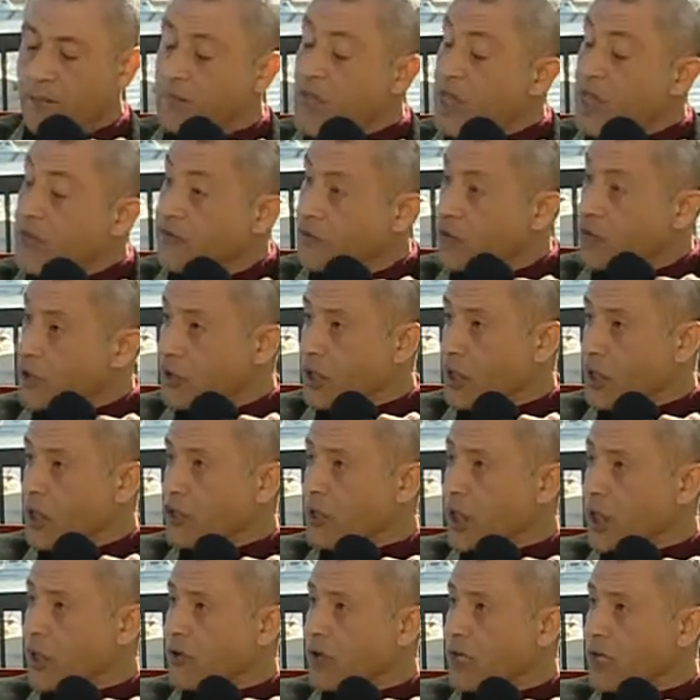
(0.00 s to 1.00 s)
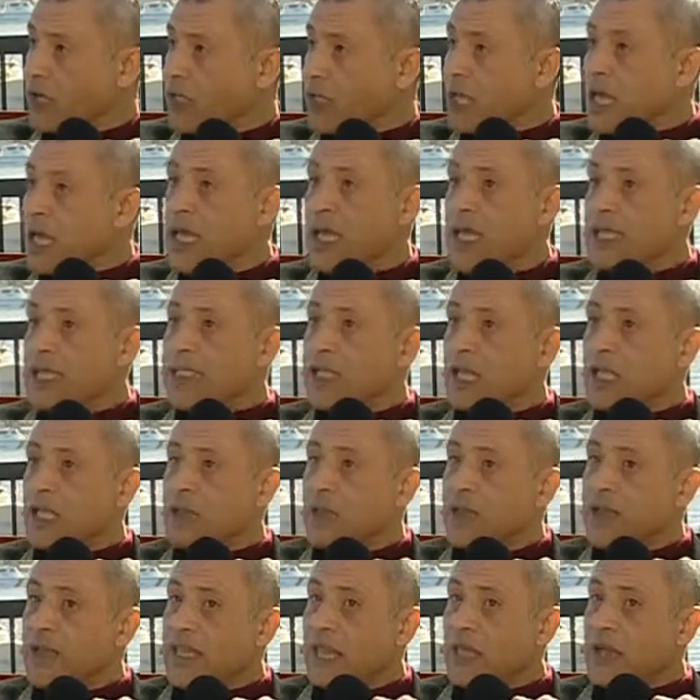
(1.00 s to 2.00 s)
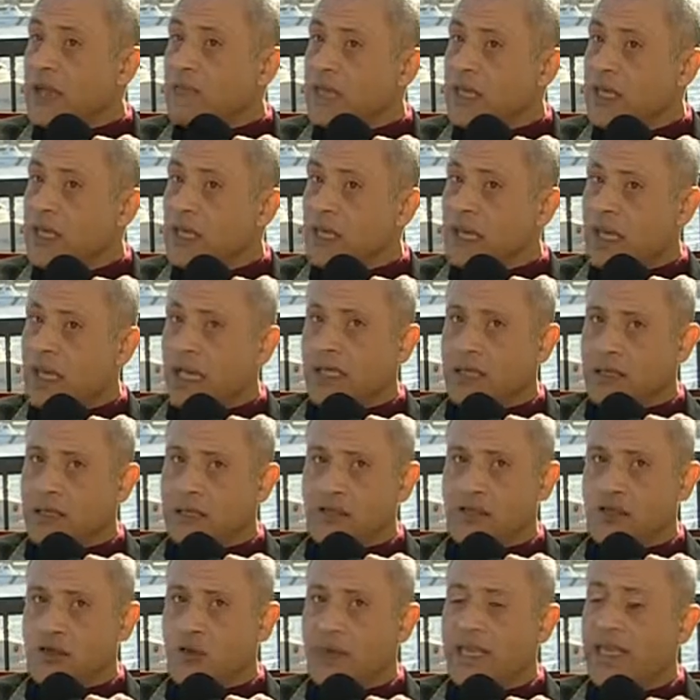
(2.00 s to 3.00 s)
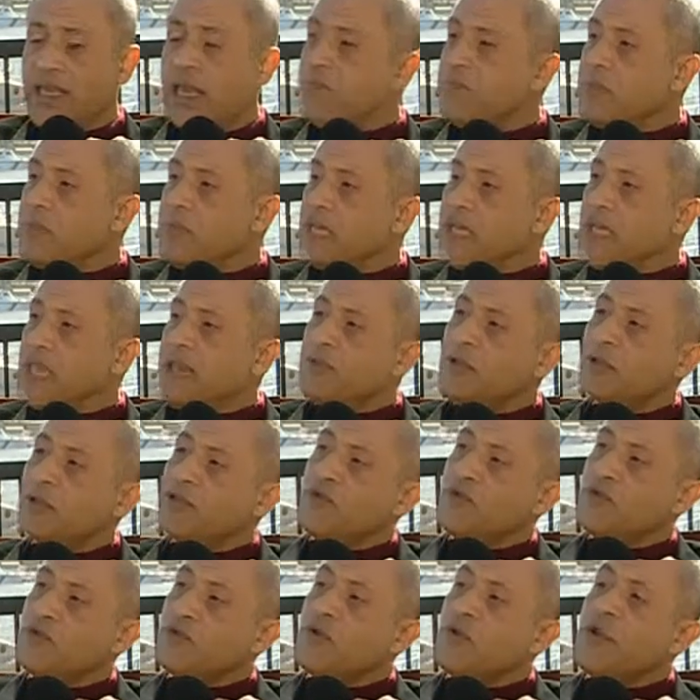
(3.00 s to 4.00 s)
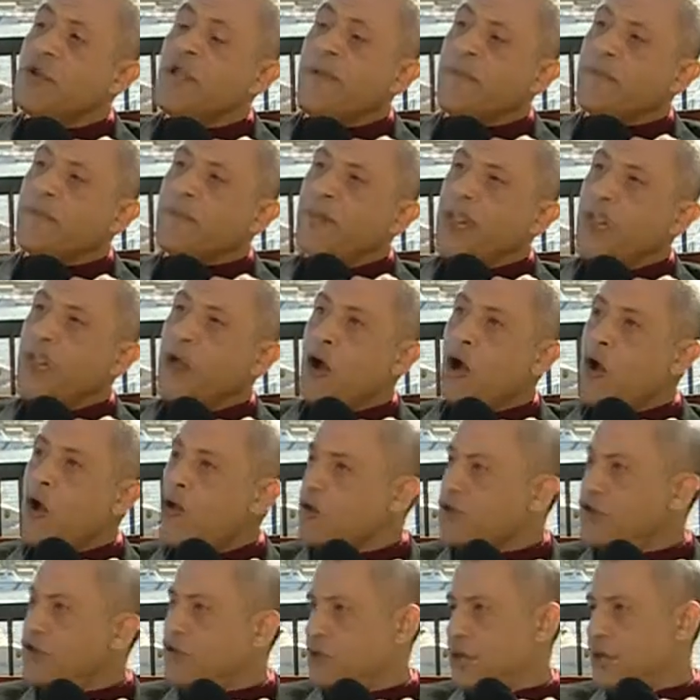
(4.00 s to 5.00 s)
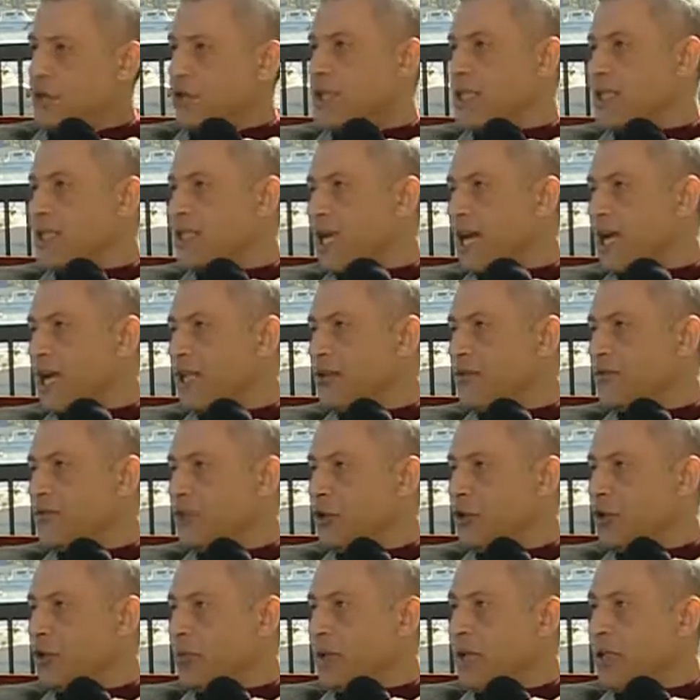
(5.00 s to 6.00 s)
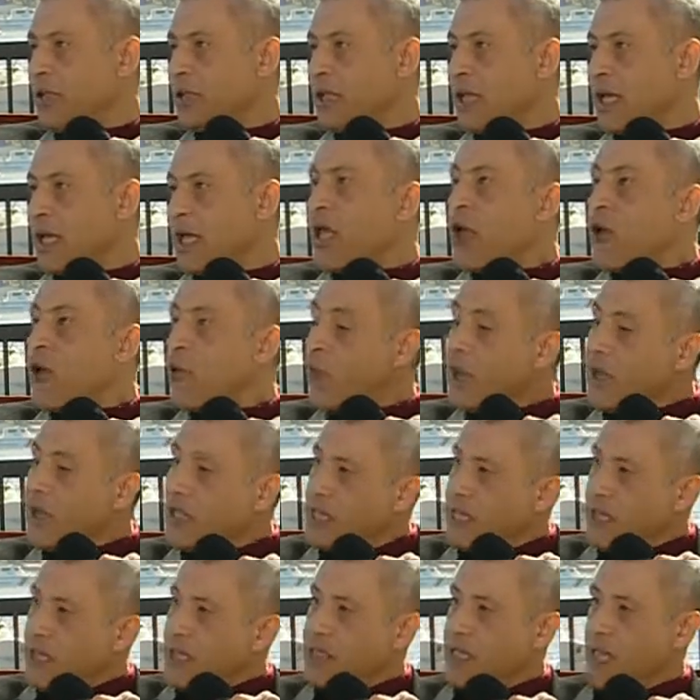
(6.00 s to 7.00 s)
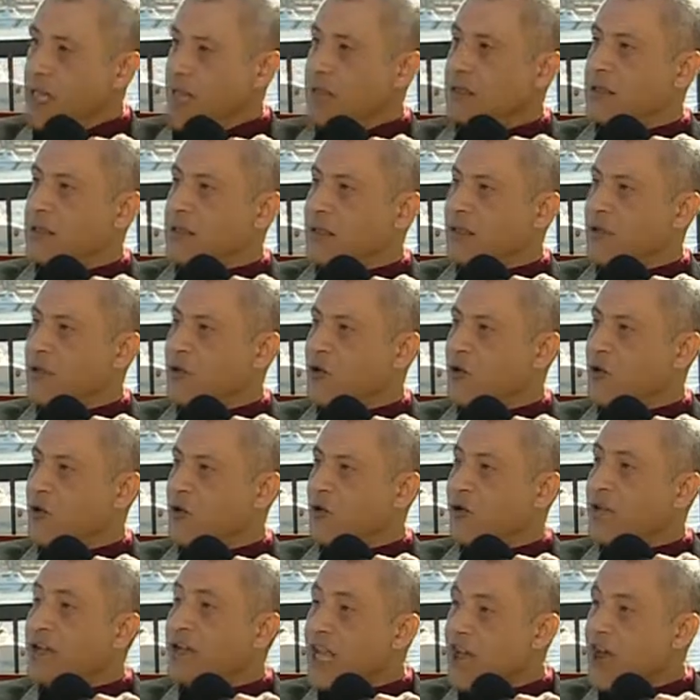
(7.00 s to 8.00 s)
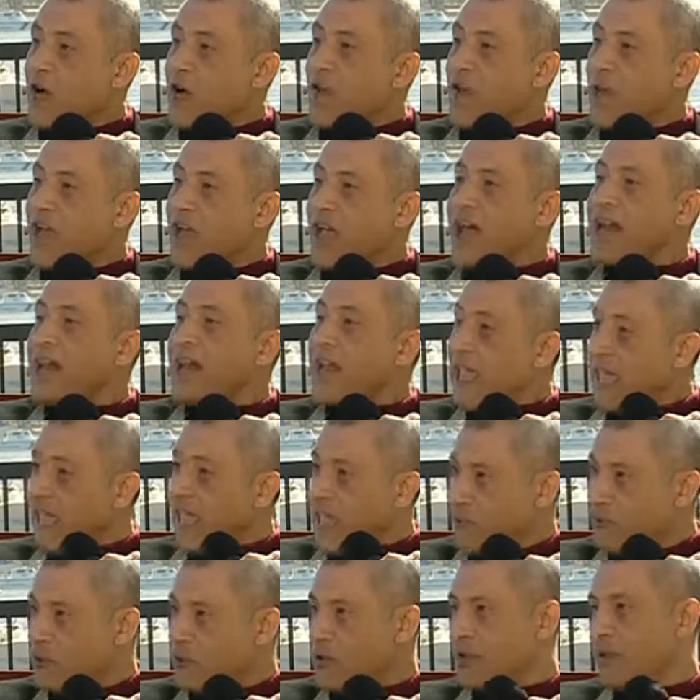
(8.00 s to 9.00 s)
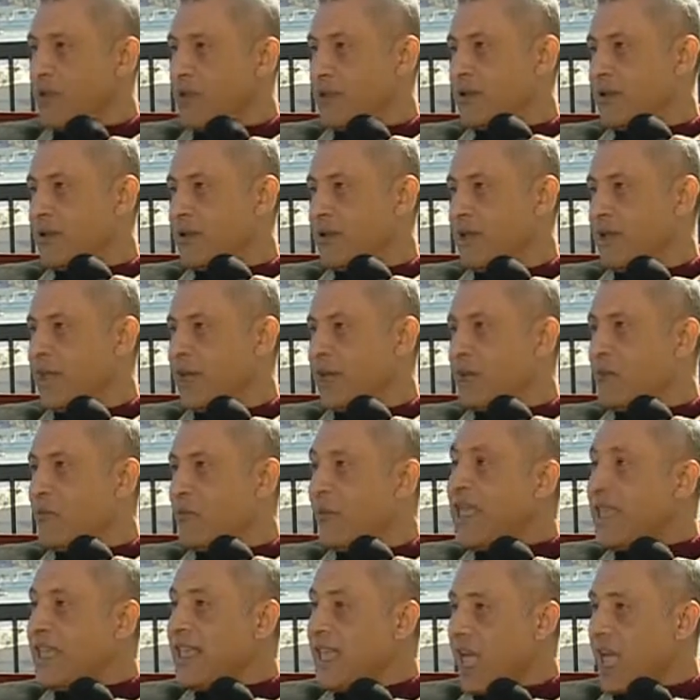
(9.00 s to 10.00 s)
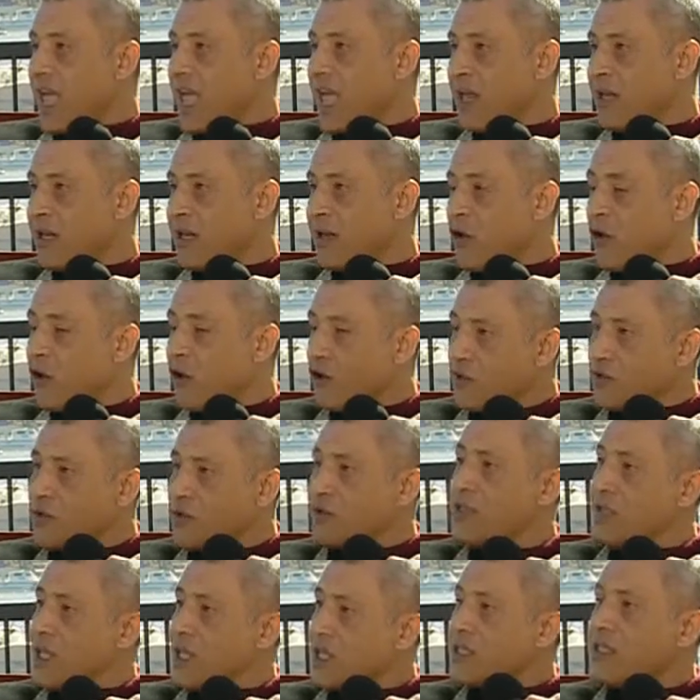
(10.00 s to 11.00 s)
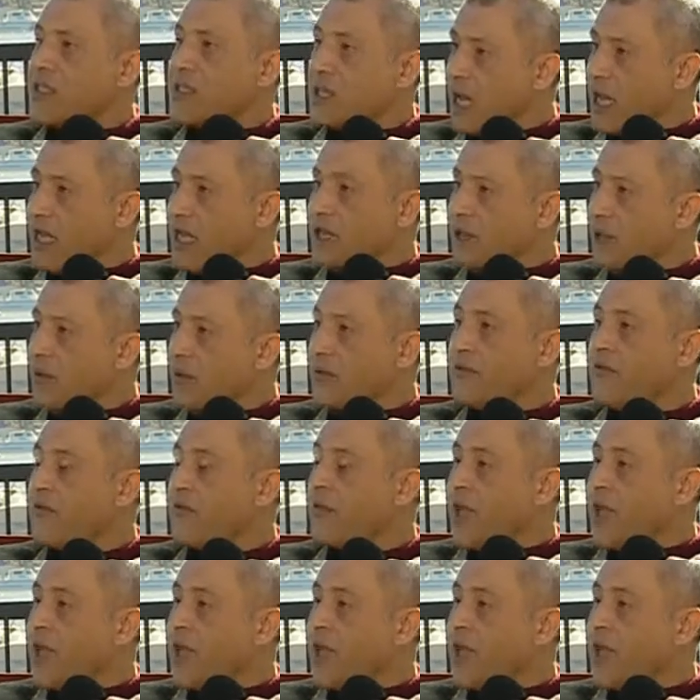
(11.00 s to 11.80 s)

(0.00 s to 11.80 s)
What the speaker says: infrastructure on it, that we can be so we can be able to host this kind of tournament. We did that, so now we are able and we can host this kind of